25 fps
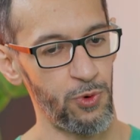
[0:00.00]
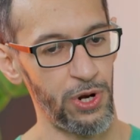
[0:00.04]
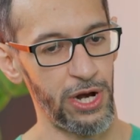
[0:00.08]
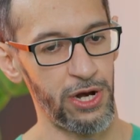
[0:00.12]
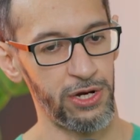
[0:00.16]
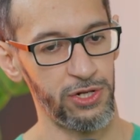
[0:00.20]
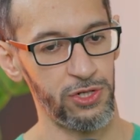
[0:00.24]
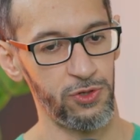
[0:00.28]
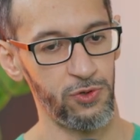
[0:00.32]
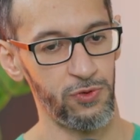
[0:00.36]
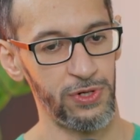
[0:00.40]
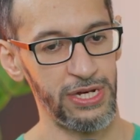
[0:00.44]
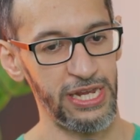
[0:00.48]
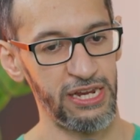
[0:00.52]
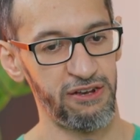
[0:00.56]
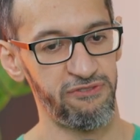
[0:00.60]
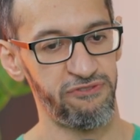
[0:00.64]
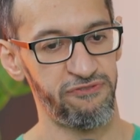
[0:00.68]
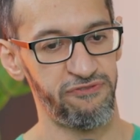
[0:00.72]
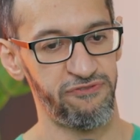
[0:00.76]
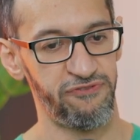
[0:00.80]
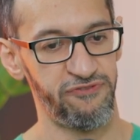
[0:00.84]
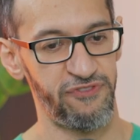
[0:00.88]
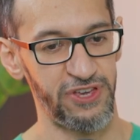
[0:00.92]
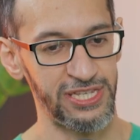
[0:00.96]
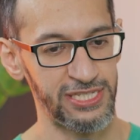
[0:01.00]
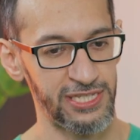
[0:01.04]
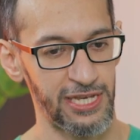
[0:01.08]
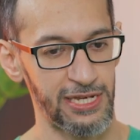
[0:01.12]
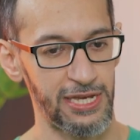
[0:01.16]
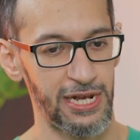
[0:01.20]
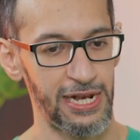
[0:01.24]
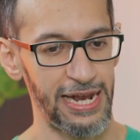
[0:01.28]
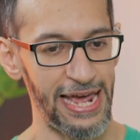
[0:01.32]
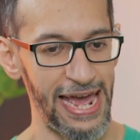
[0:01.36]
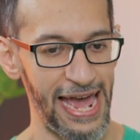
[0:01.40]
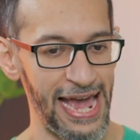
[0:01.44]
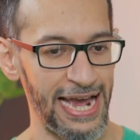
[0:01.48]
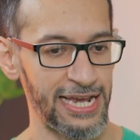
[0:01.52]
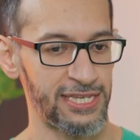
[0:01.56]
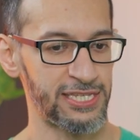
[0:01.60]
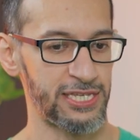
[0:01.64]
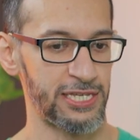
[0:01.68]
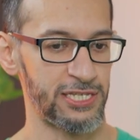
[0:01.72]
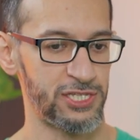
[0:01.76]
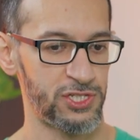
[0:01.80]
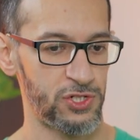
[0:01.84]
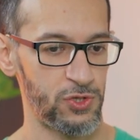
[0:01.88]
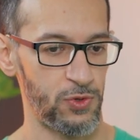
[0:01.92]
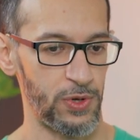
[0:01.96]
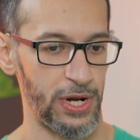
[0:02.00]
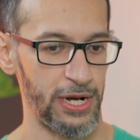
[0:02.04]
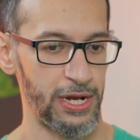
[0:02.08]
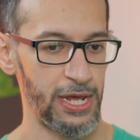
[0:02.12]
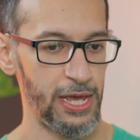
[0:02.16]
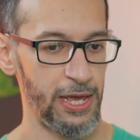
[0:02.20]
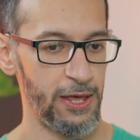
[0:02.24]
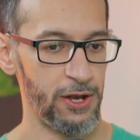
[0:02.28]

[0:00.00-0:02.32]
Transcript: where you need physical access to it.